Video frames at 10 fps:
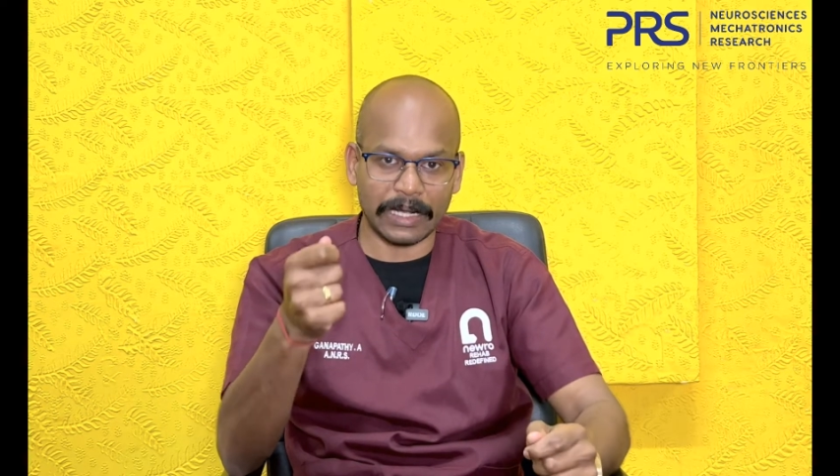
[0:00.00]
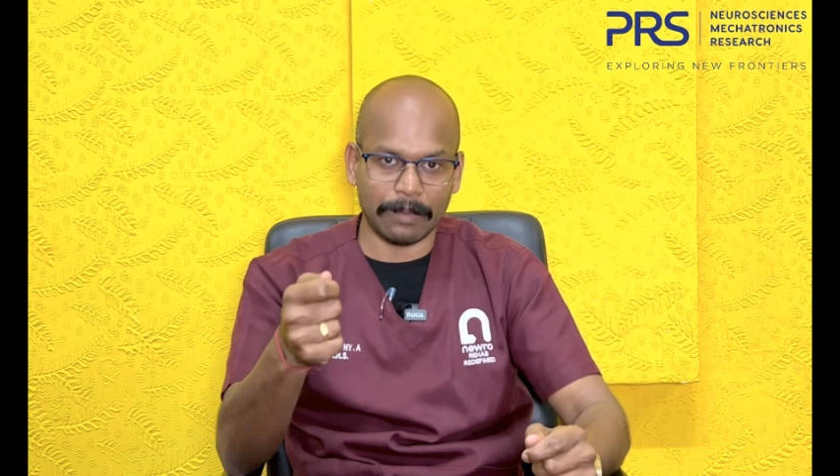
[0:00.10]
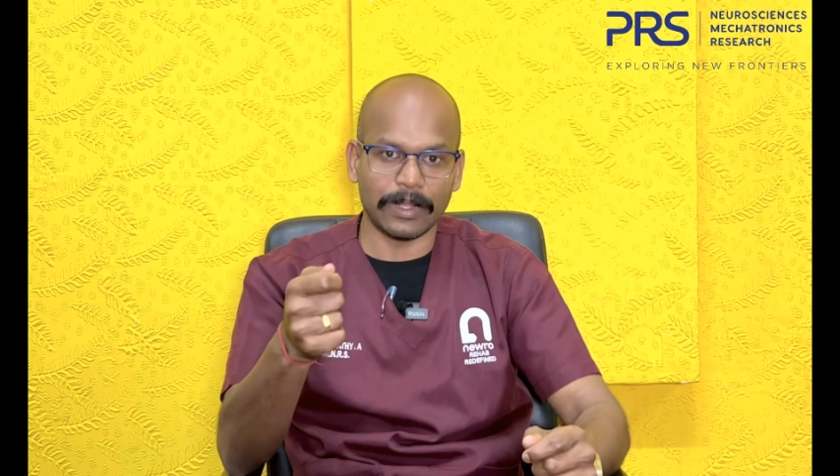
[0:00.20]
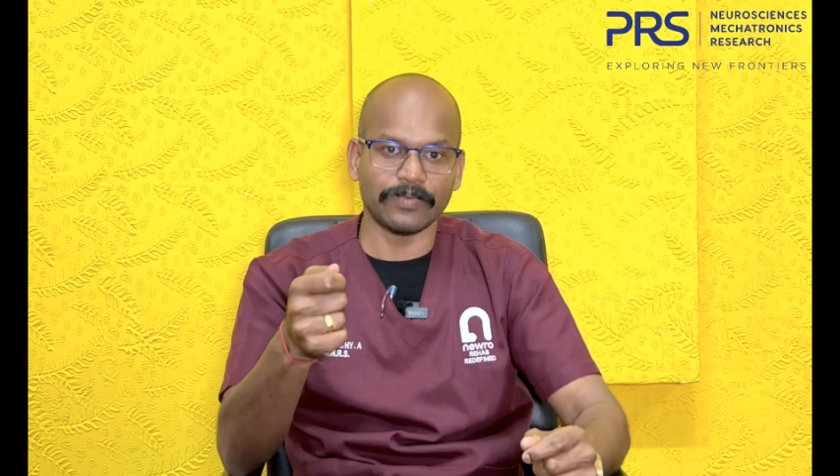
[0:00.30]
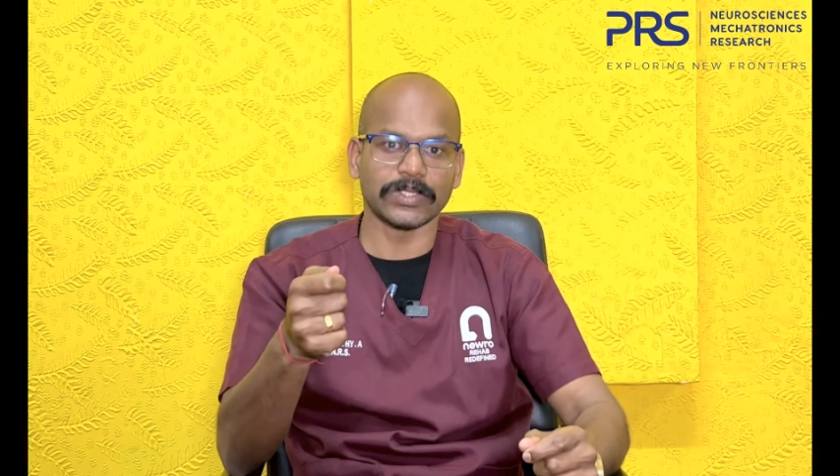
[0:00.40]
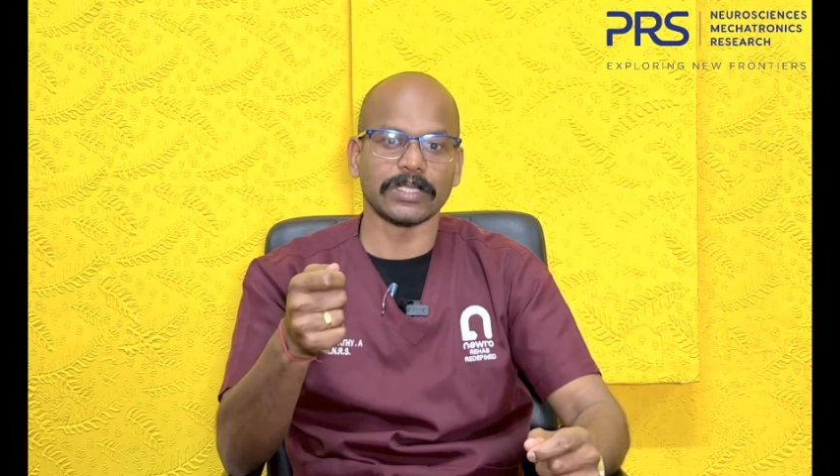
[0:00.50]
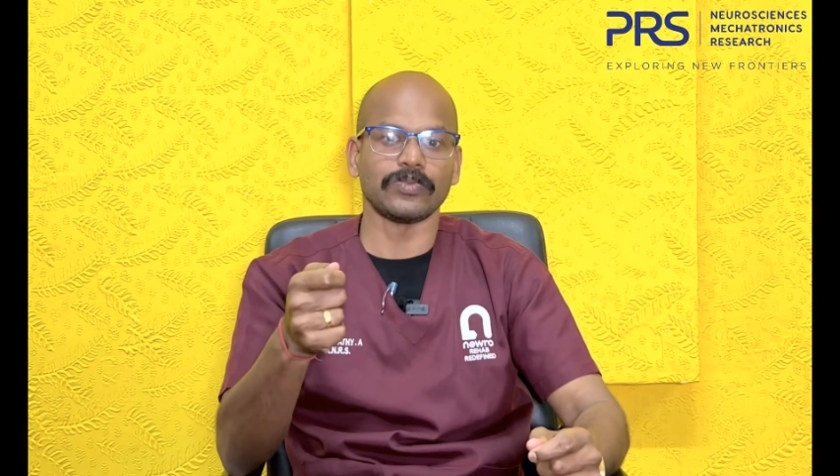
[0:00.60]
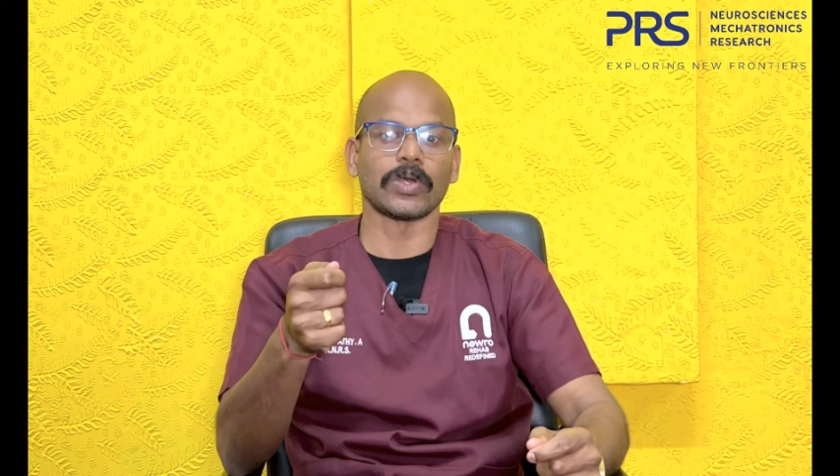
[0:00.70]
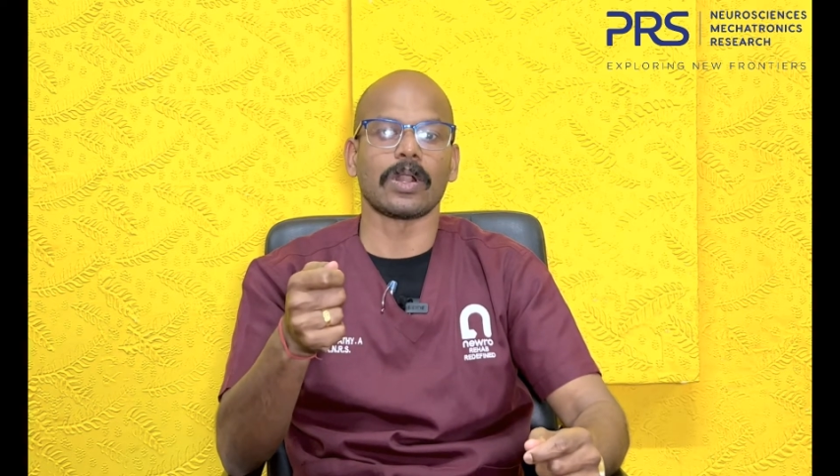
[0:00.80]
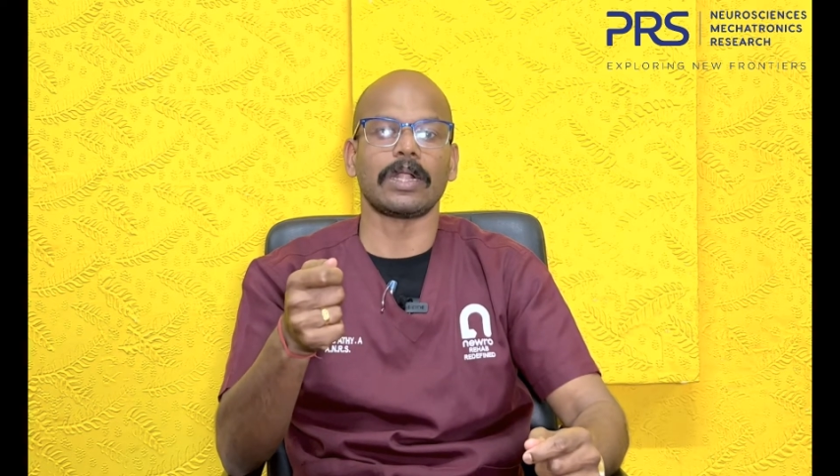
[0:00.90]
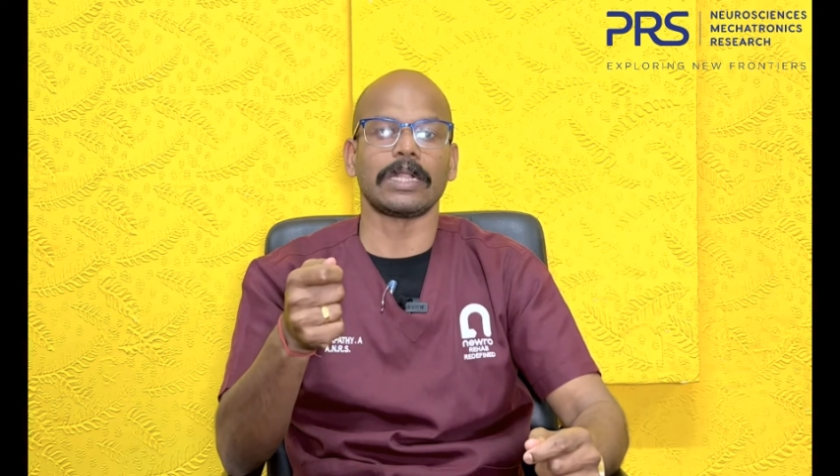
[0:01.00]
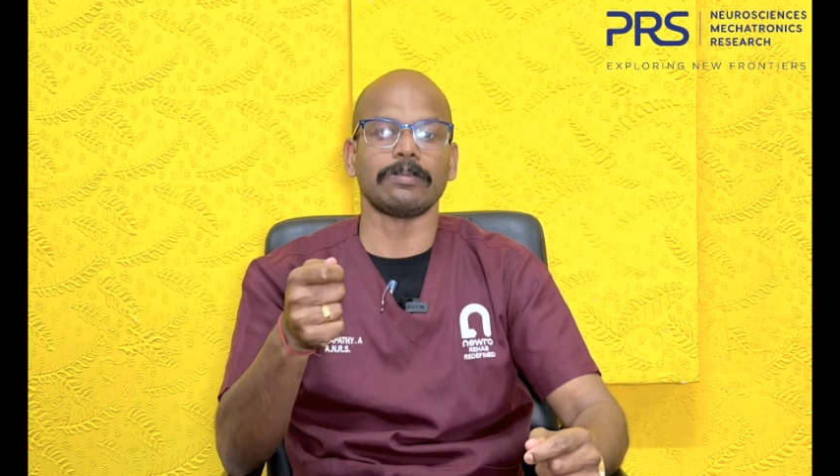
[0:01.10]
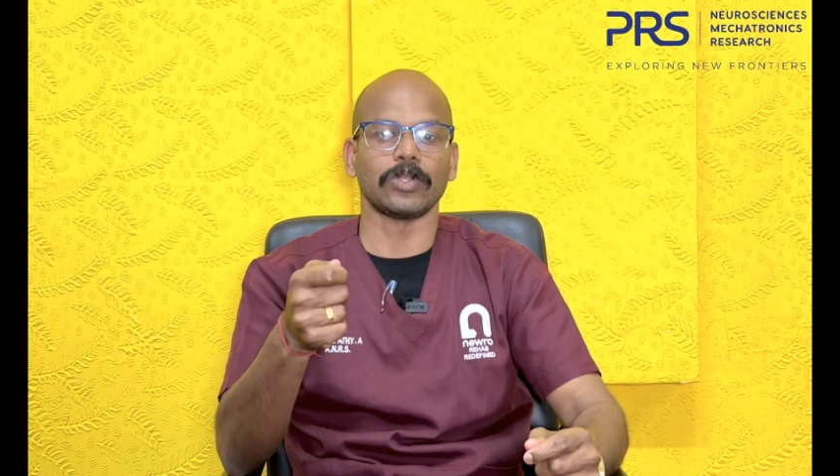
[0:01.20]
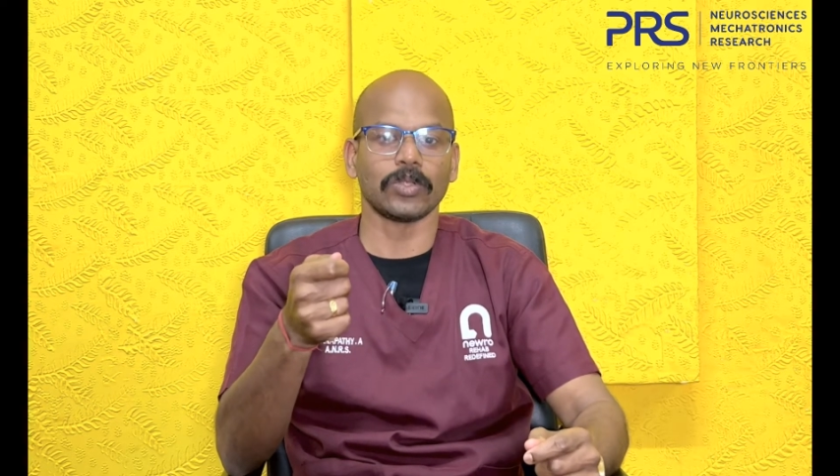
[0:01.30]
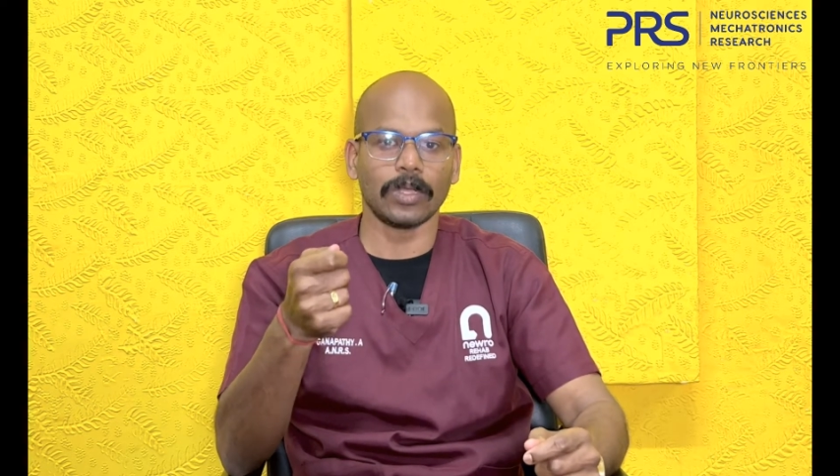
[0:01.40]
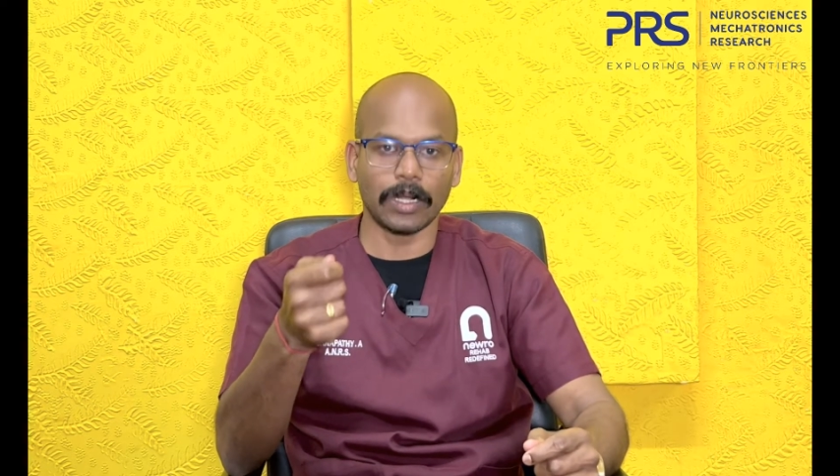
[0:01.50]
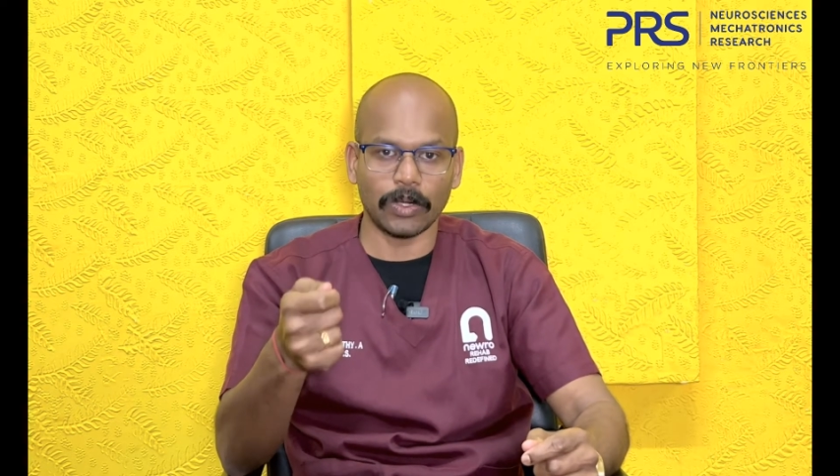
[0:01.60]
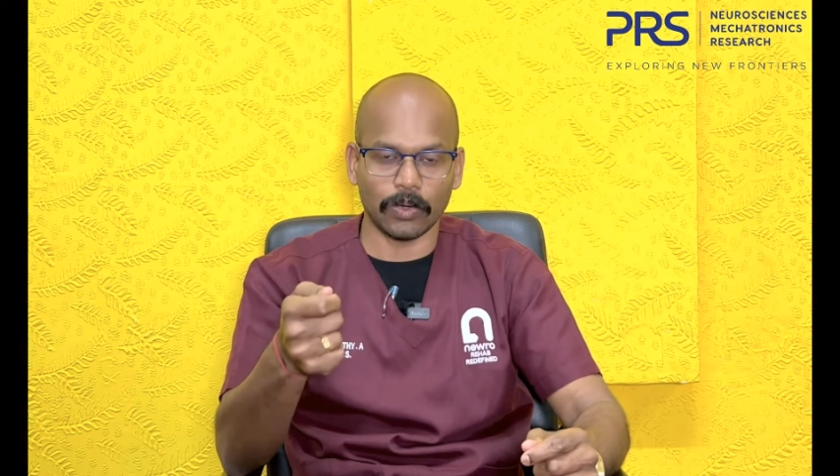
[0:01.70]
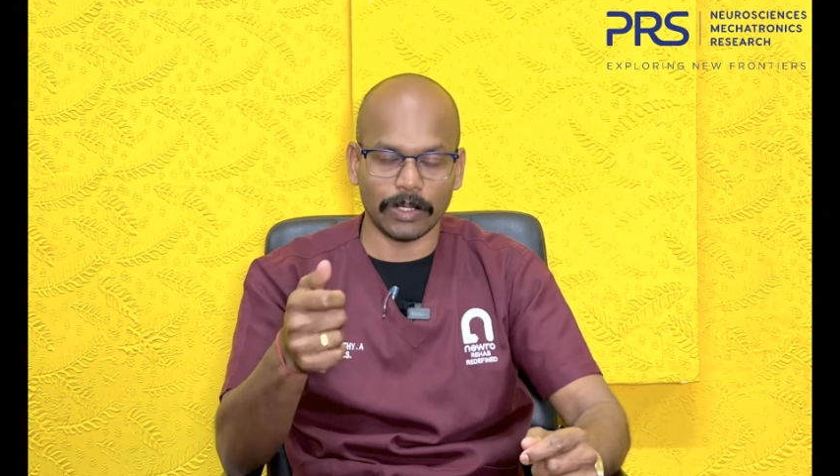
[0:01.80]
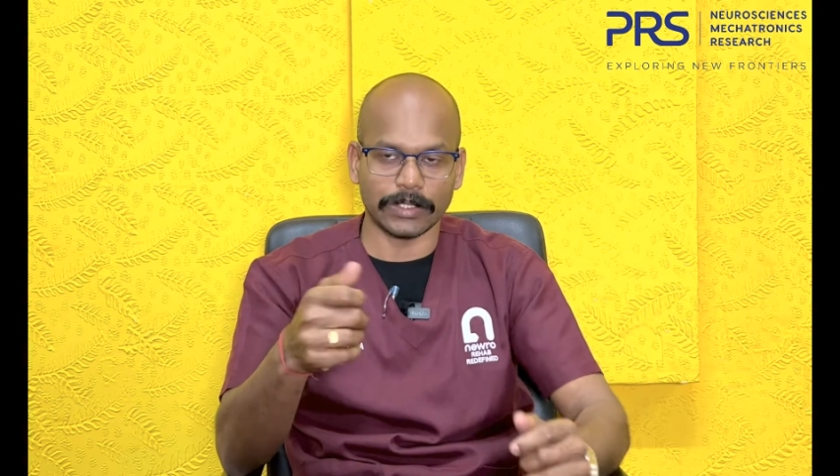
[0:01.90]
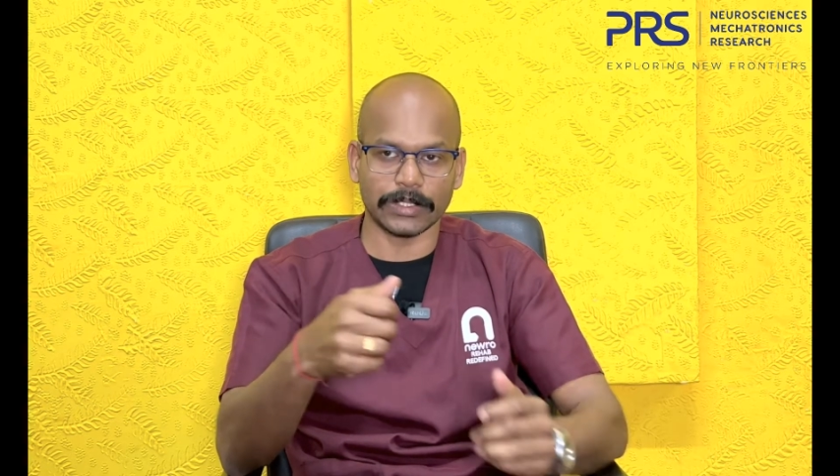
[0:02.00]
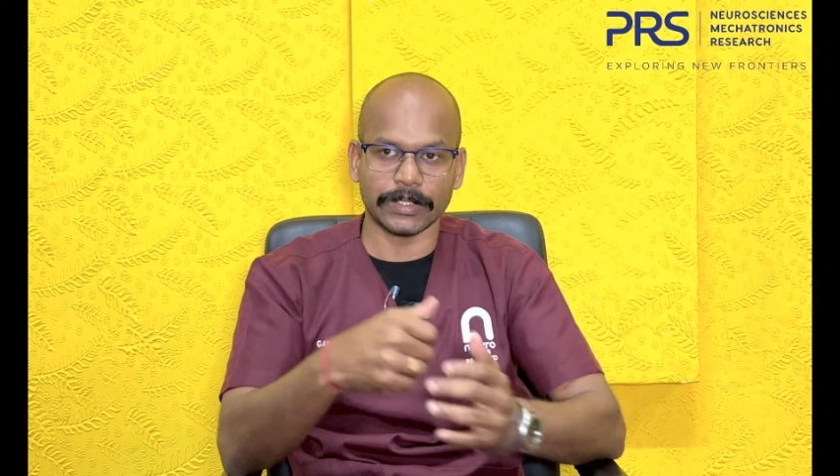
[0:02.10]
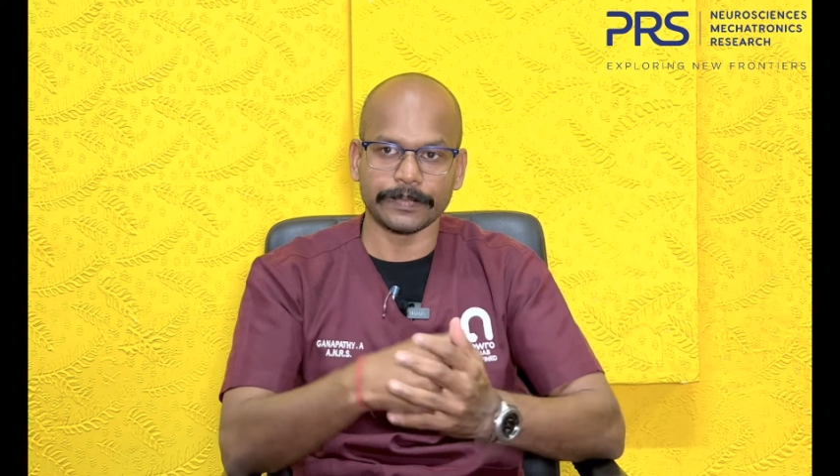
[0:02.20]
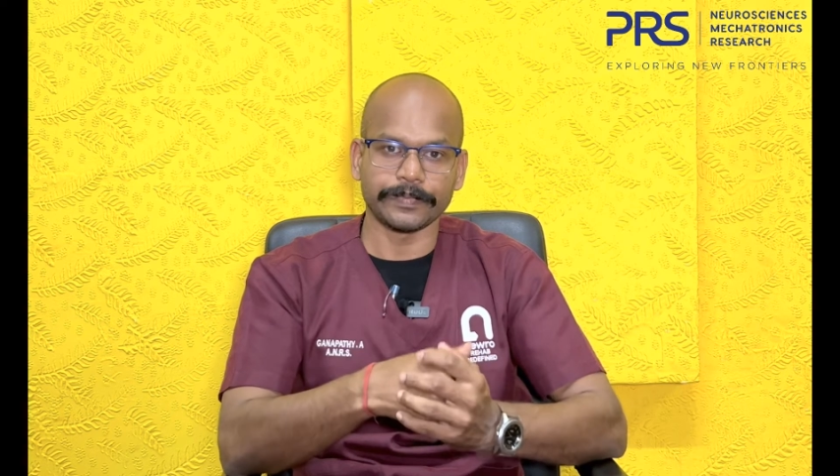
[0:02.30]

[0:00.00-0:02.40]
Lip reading: tremor which you are not able to control it.